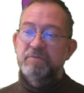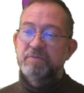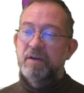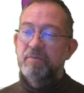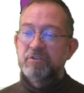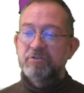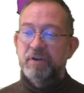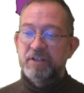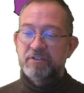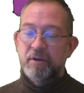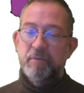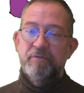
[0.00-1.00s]
demonstrate
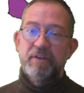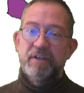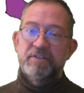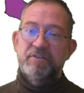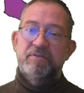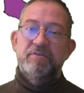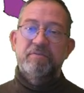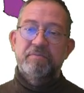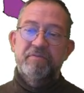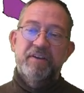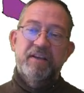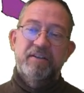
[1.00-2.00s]
some of this
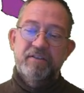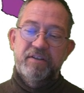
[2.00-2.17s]
thing,